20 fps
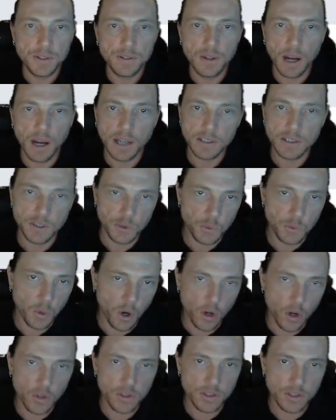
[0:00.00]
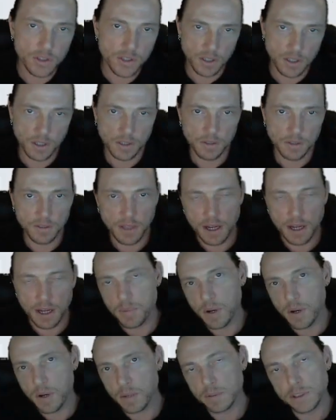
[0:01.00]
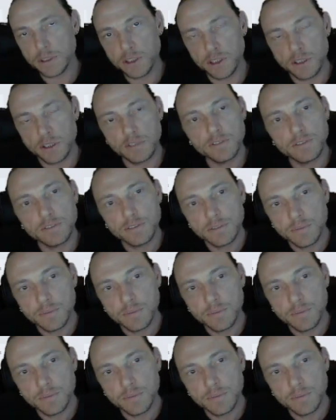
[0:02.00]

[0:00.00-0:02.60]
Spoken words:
not do all the digging that I probably should have.